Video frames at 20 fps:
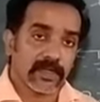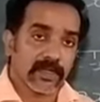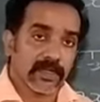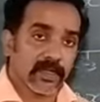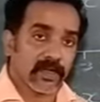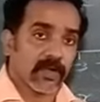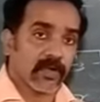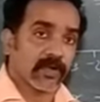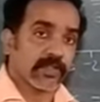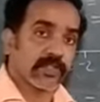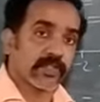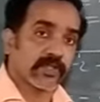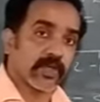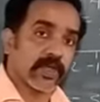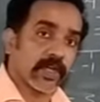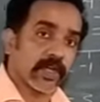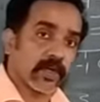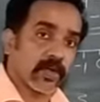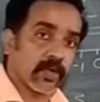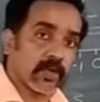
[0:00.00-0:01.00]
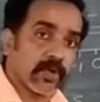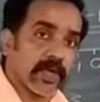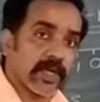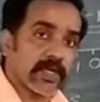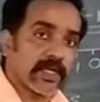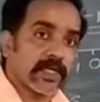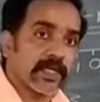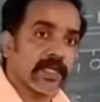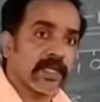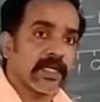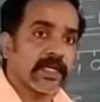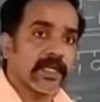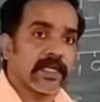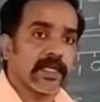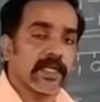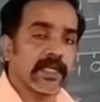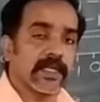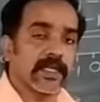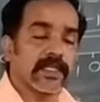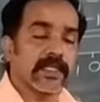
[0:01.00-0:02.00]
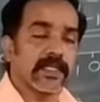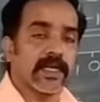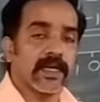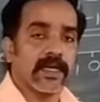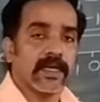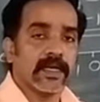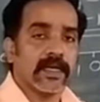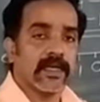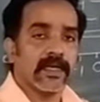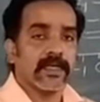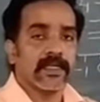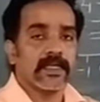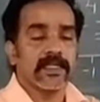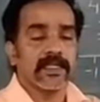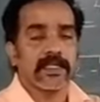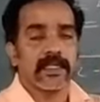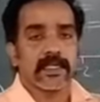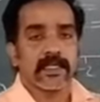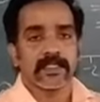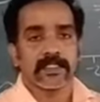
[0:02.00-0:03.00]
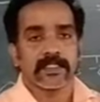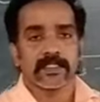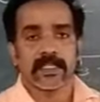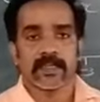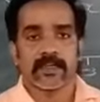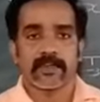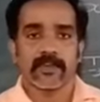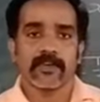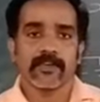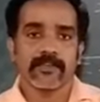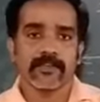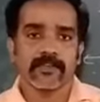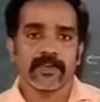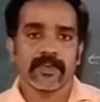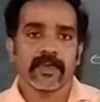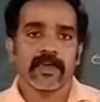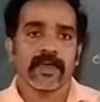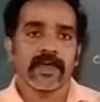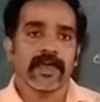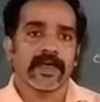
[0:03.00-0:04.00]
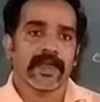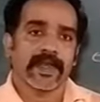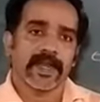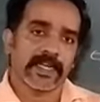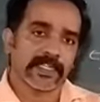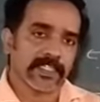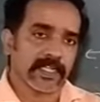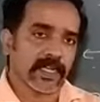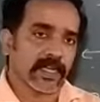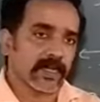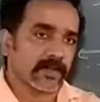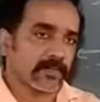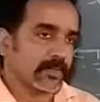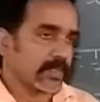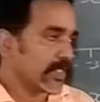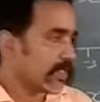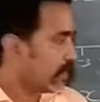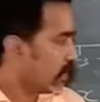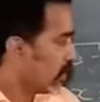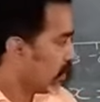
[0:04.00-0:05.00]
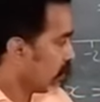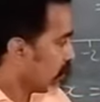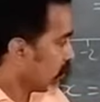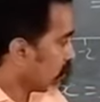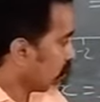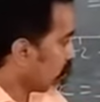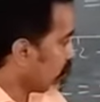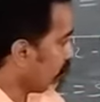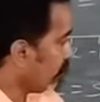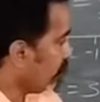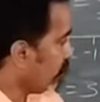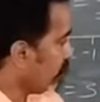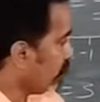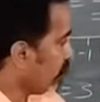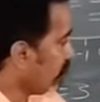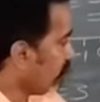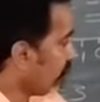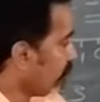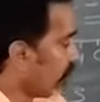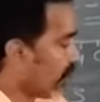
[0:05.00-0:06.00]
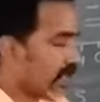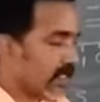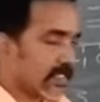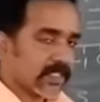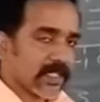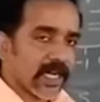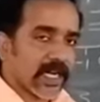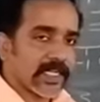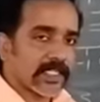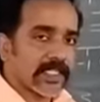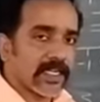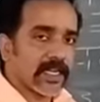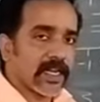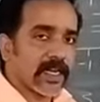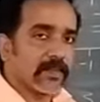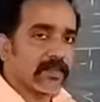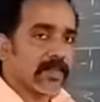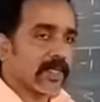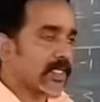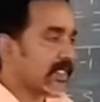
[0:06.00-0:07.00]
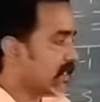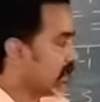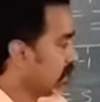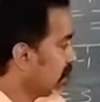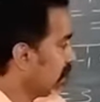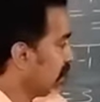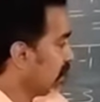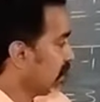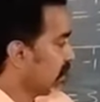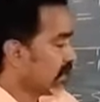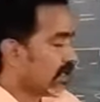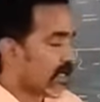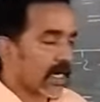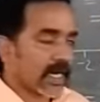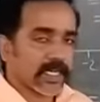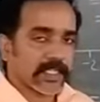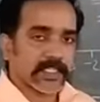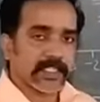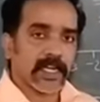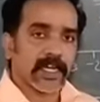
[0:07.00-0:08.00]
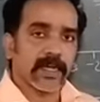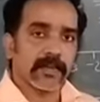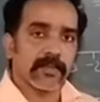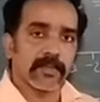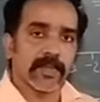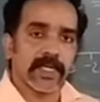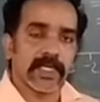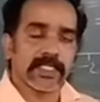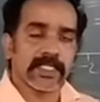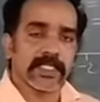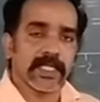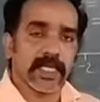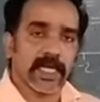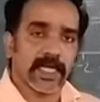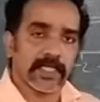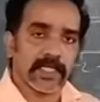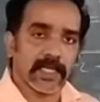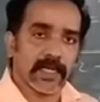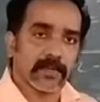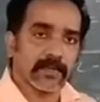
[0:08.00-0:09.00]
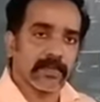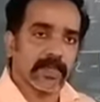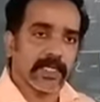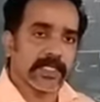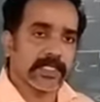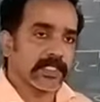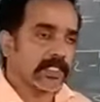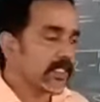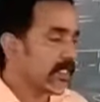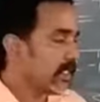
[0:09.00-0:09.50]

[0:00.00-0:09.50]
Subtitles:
also included in the set of rational numbers. So what is rational numbers? The rational numbers are the numbers